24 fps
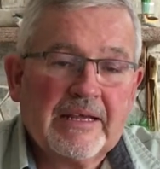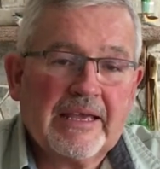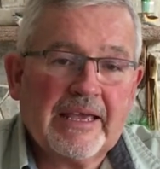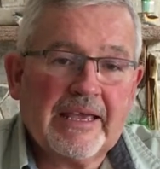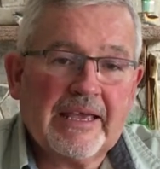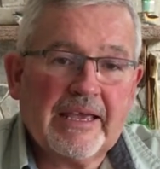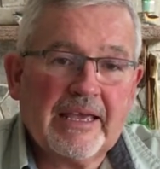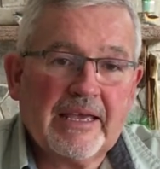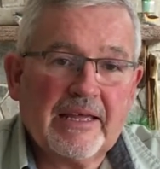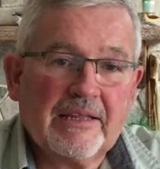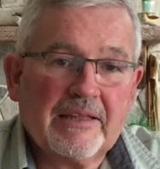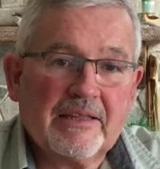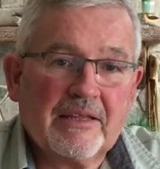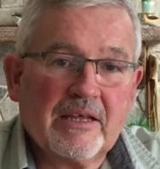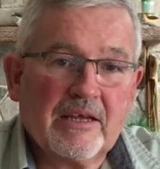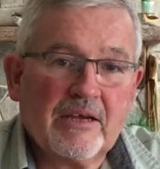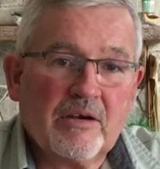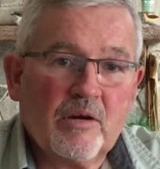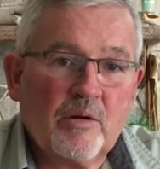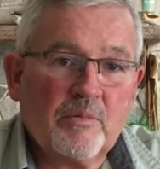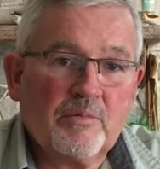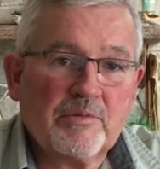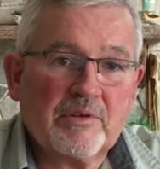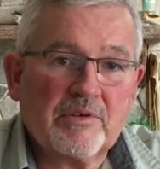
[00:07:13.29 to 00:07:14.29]
And
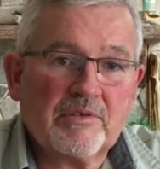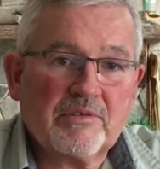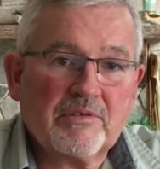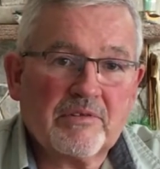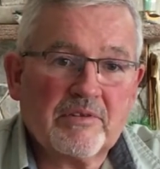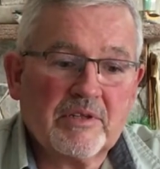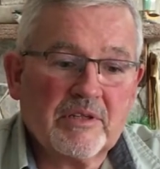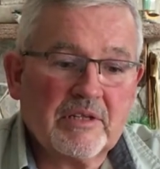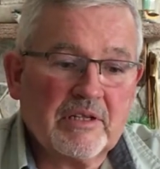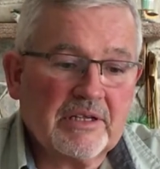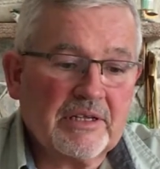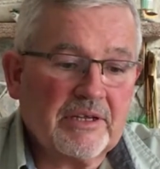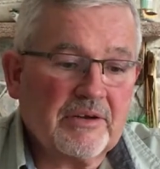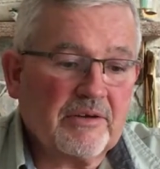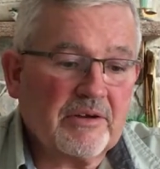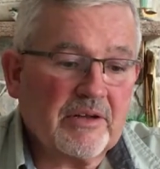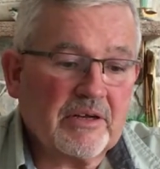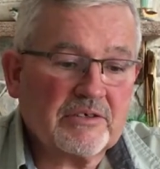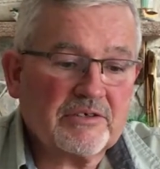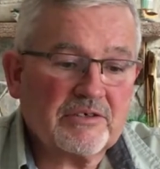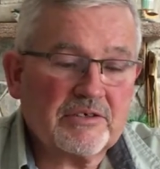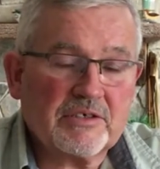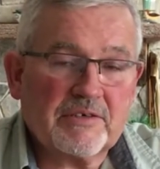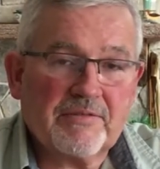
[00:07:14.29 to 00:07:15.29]
hope this little
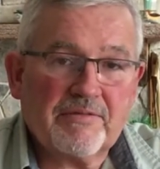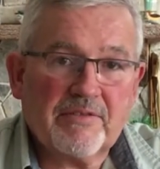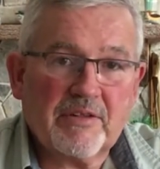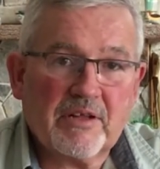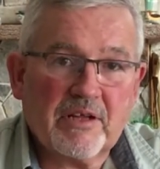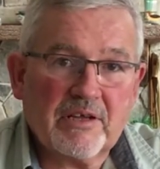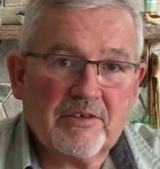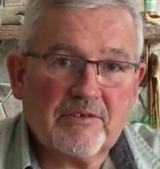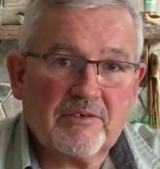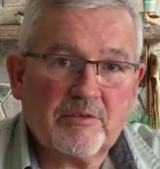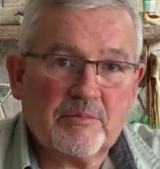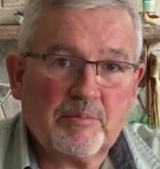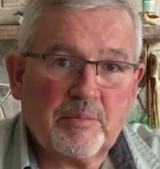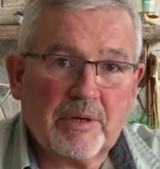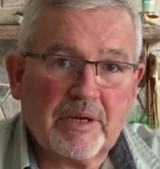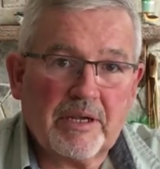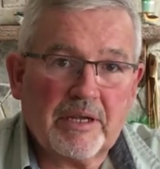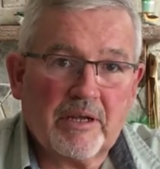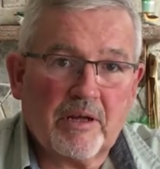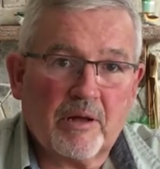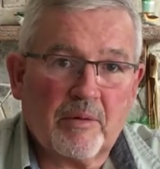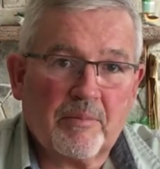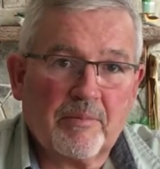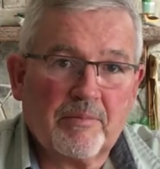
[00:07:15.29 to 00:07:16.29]
introduction to flies has been a
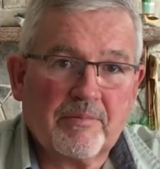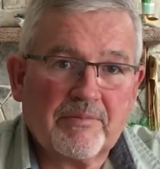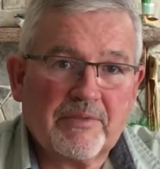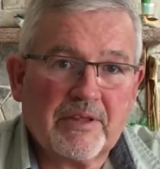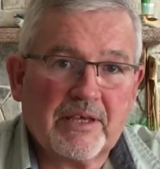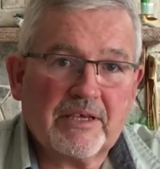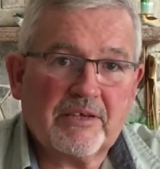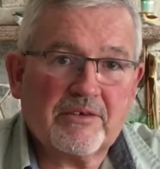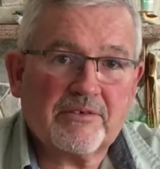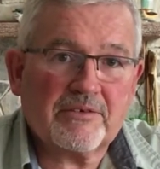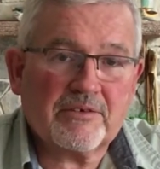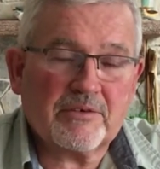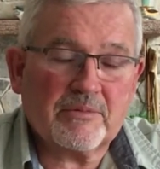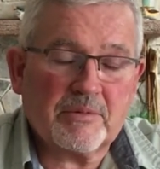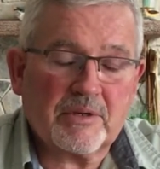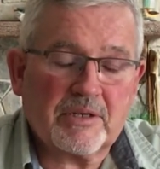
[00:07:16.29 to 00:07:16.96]
help. Thank you so